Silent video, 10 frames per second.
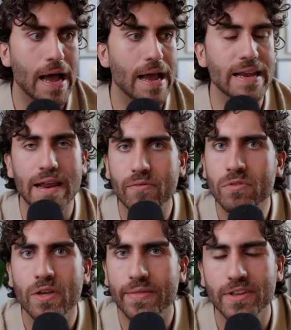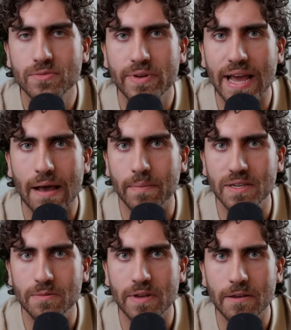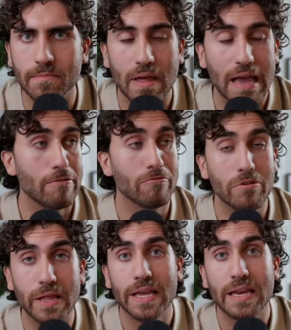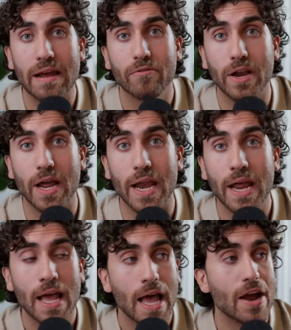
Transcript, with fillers: I, never thought this would happen to me. I really never did.